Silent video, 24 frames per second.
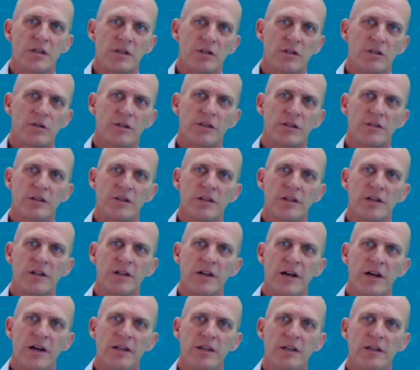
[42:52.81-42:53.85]
Look at the little
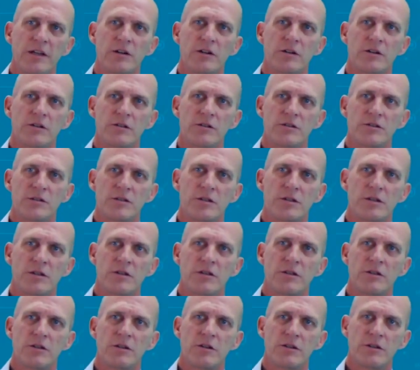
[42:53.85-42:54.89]
guy here
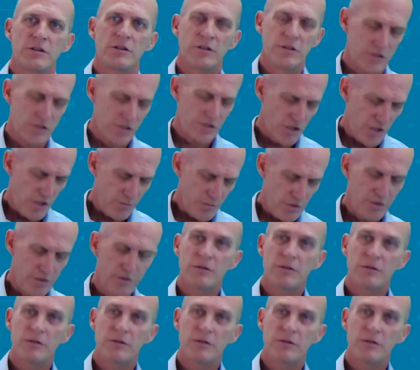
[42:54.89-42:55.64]
on the top,